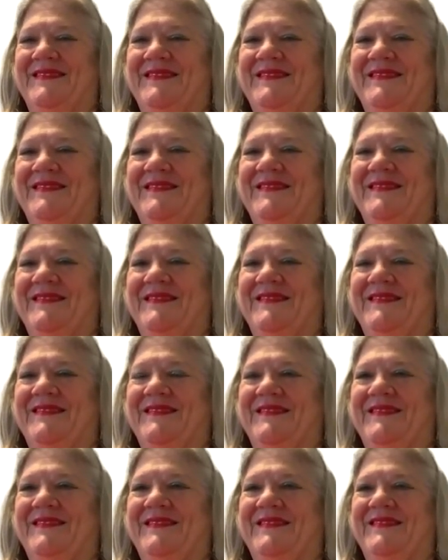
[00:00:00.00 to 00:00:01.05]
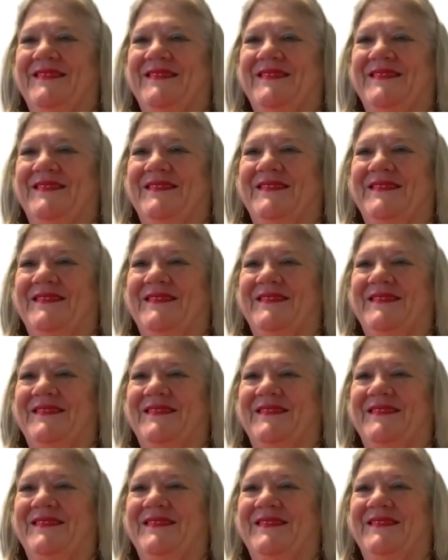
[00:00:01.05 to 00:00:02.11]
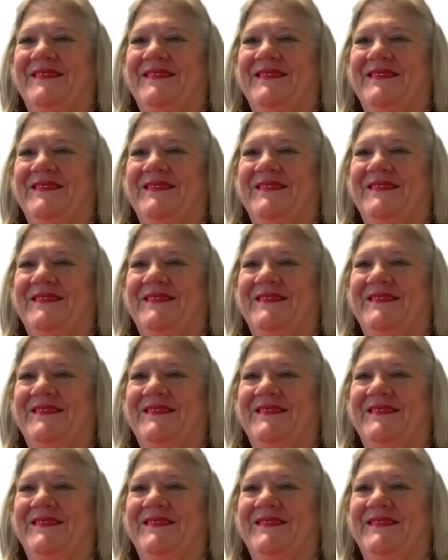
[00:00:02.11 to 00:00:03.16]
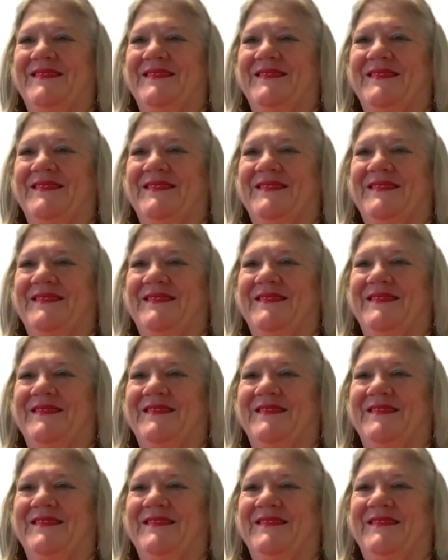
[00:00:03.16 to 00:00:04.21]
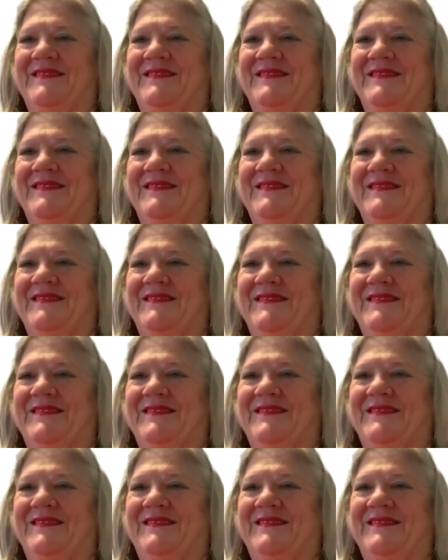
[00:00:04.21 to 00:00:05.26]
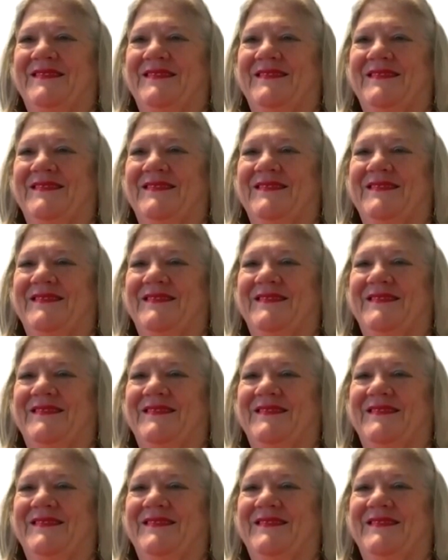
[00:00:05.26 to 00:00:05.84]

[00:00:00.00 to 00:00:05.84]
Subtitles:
(not speaking)